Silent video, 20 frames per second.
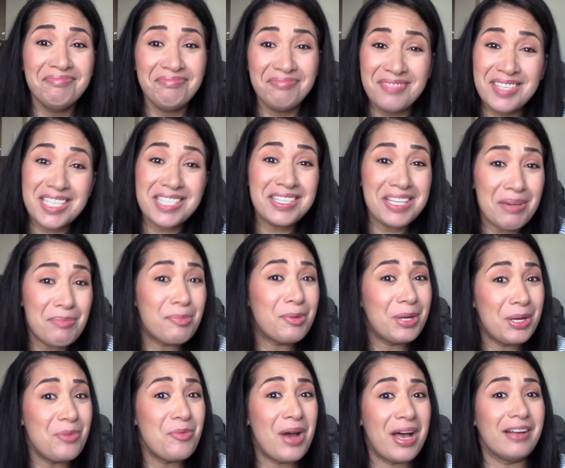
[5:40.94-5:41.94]
does that
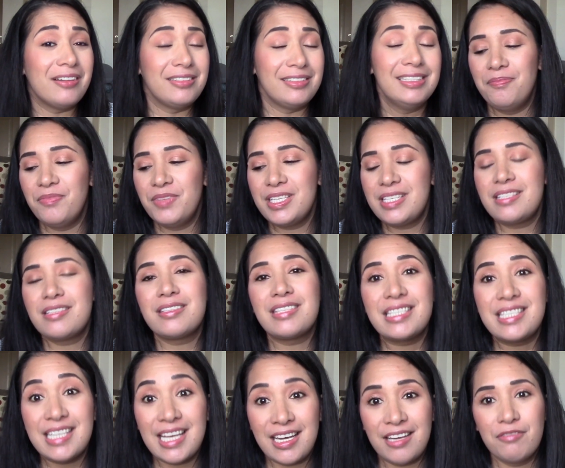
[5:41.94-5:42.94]
pretty well. This is the
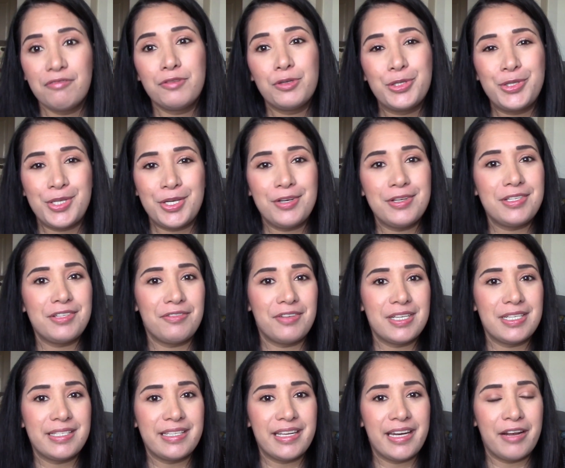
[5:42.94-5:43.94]
second full series of
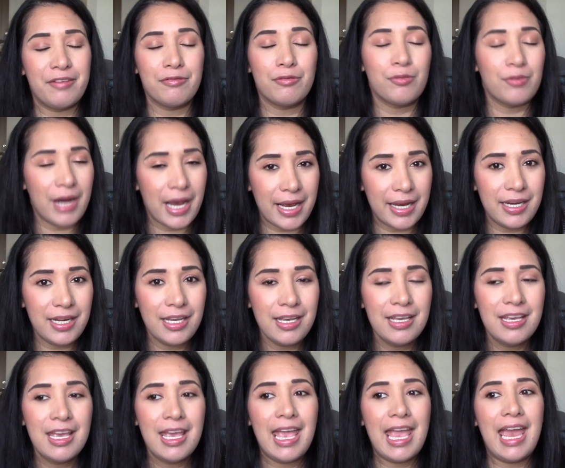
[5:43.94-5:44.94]
his that I've read,
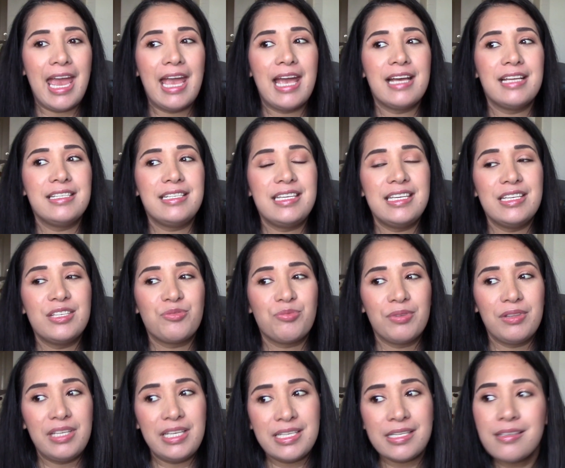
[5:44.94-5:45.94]
and he's
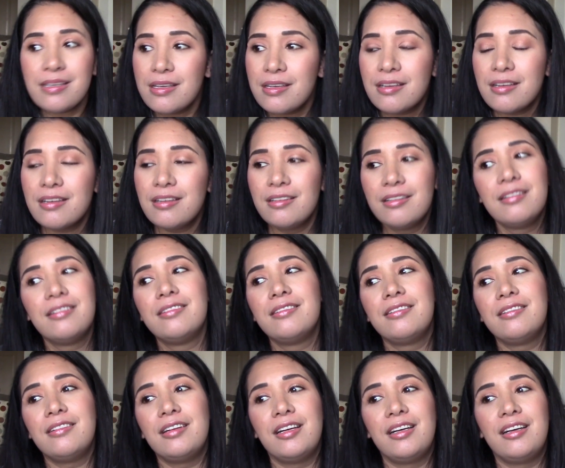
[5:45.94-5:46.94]
releasing
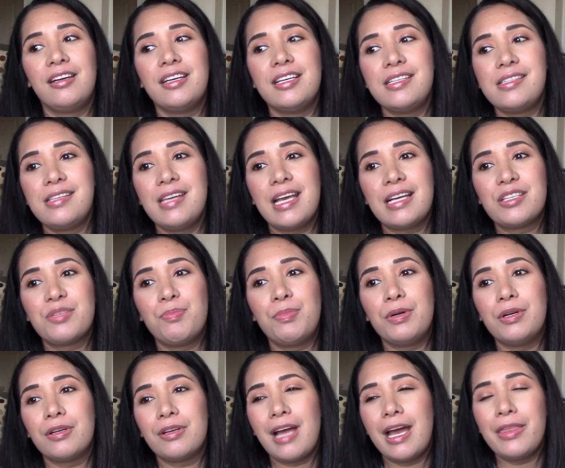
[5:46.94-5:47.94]
his next
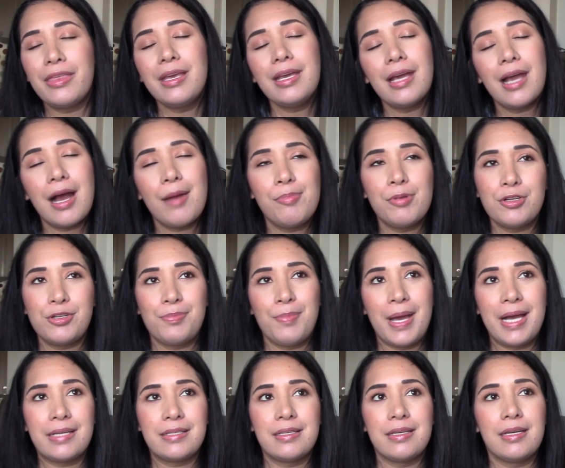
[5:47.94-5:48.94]
book. I think it got pushed
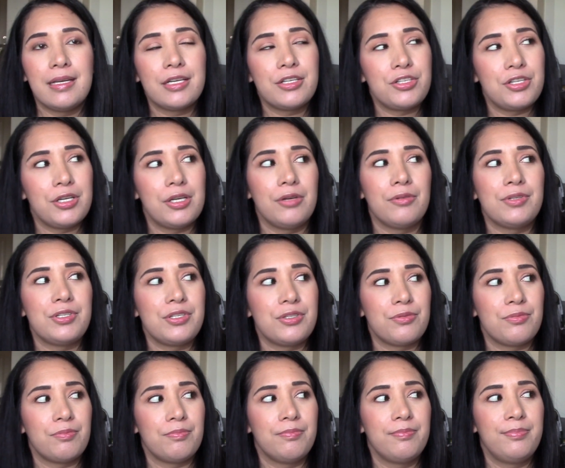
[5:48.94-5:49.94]
back to next year, which is a
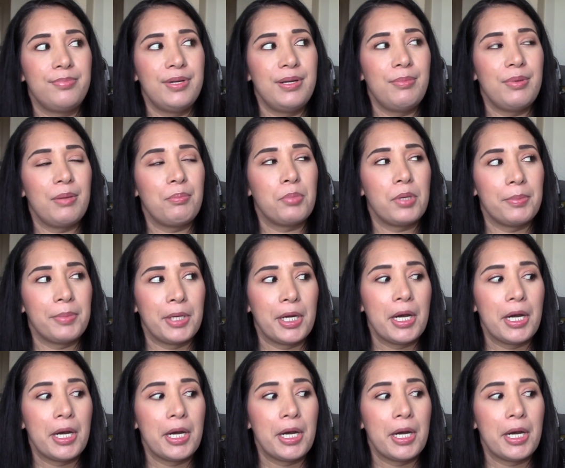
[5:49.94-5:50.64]
pretty big bummer.